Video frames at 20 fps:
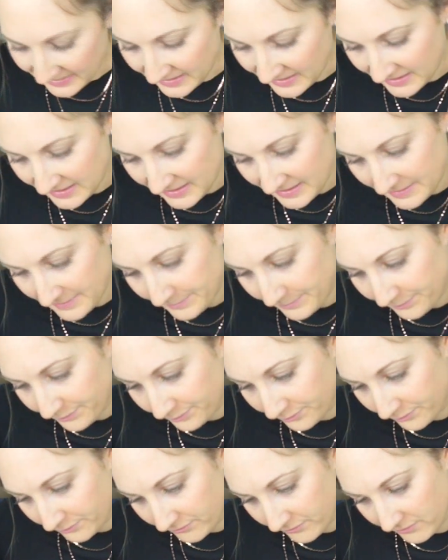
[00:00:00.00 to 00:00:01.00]

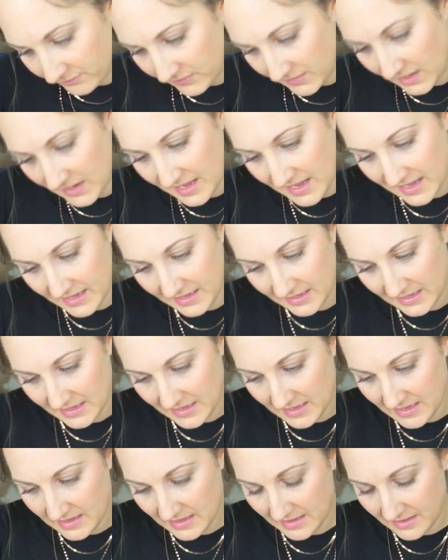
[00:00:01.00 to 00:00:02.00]
Um, I
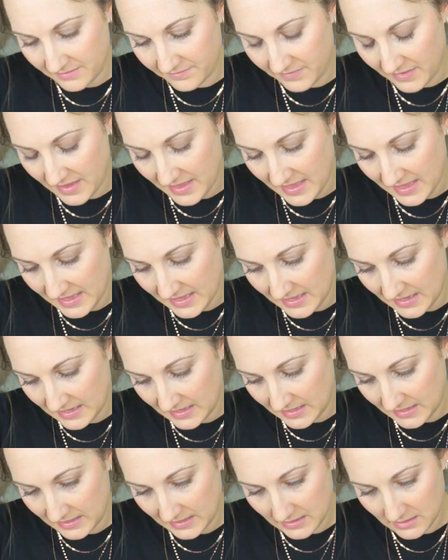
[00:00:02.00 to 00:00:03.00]
have
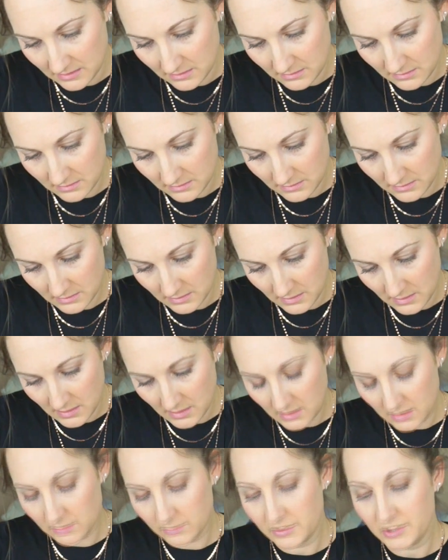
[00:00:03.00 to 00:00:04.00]
a,
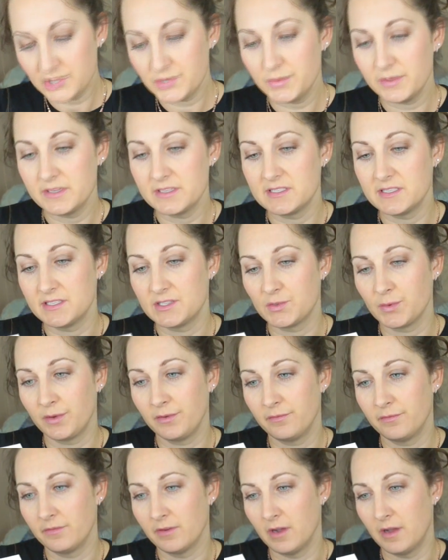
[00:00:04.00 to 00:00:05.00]
which one is this
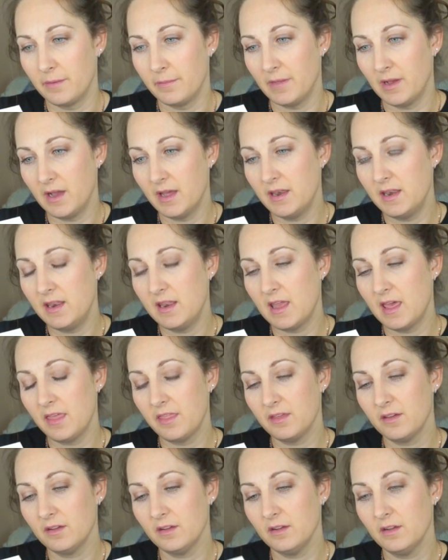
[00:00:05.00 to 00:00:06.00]
one from?
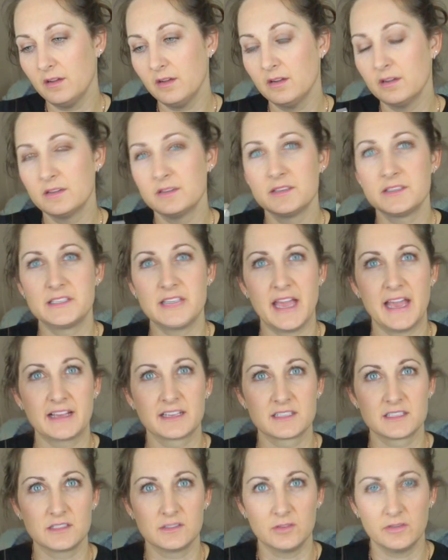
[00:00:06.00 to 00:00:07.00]
Another
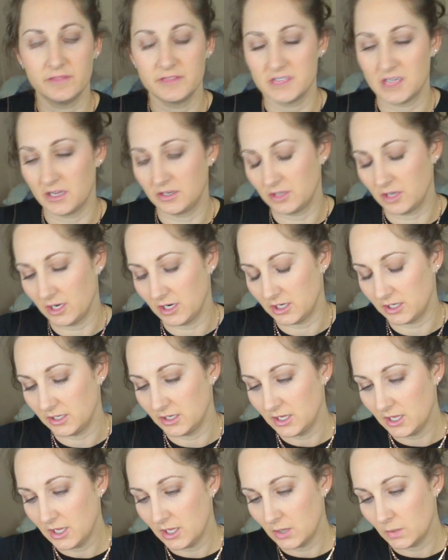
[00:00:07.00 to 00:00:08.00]
Saks Louis Vuitton
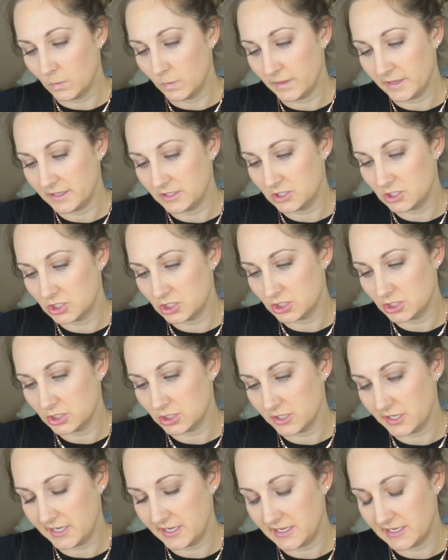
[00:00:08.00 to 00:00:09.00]
card,
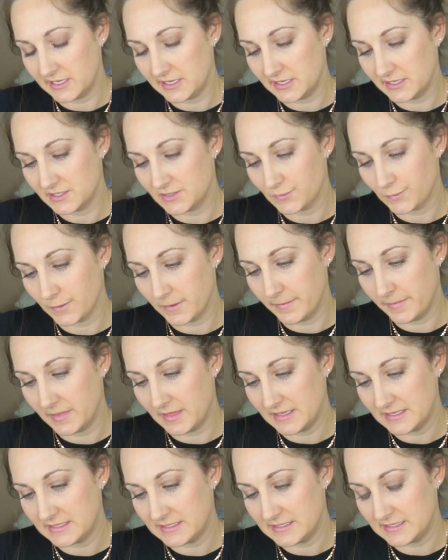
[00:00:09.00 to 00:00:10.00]
which is from
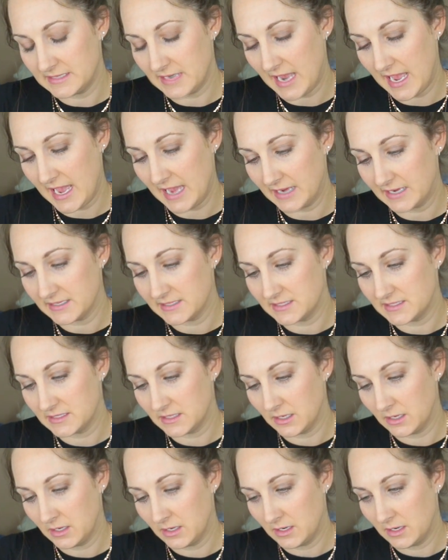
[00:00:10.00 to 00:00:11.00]
the
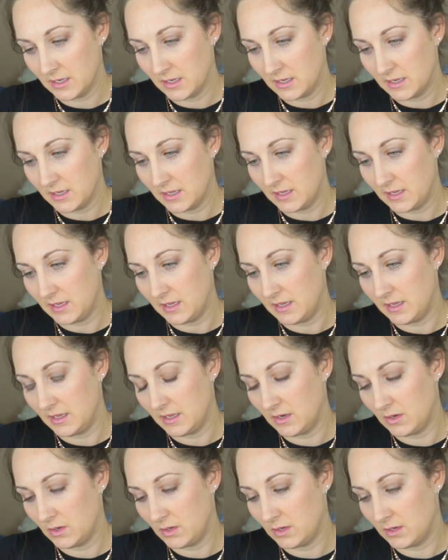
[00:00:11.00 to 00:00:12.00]
Saks
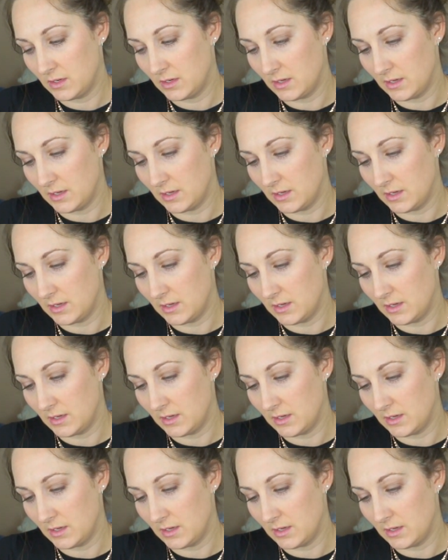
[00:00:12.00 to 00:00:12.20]
in,